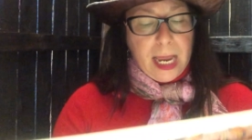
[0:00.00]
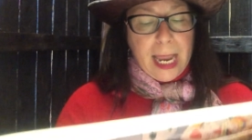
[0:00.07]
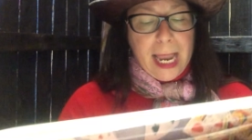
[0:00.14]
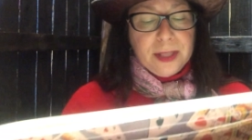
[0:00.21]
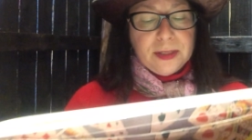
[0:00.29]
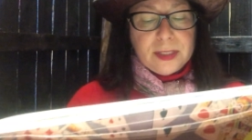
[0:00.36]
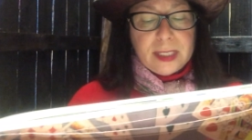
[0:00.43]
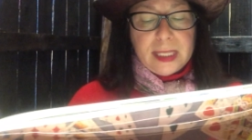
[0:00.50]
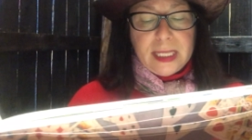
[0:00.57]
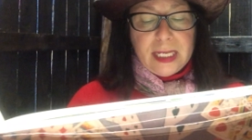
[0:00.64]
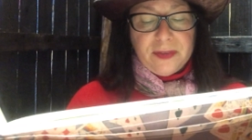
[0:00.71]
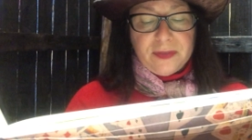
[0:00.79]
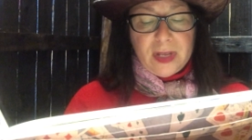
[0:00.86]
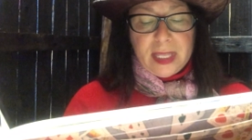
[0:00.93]
Alice could
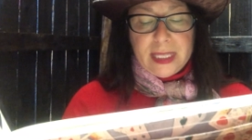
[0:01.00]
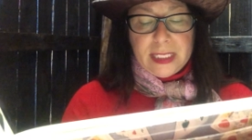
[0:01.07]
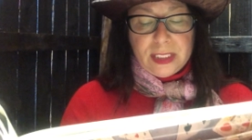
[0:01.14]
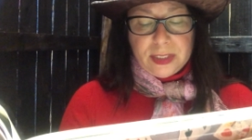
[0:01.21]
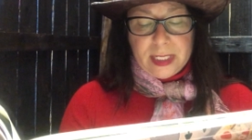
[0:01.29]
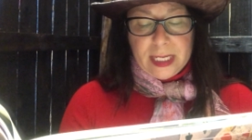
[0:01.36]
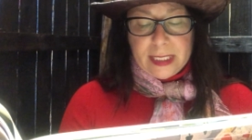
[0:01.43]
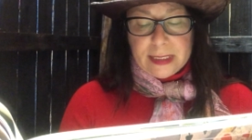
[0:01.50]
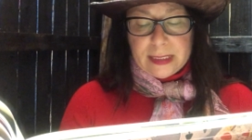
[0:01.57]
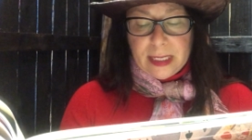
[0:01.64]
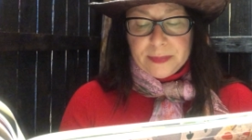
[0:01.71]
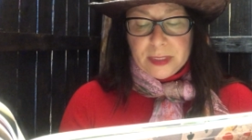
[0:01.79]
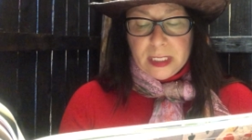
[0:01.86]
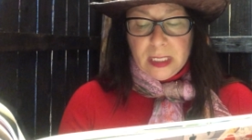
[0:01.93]
think of nothing to say
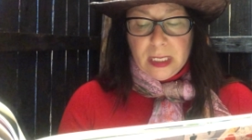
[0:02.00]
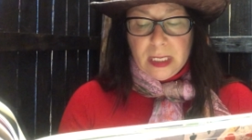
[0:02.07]
except,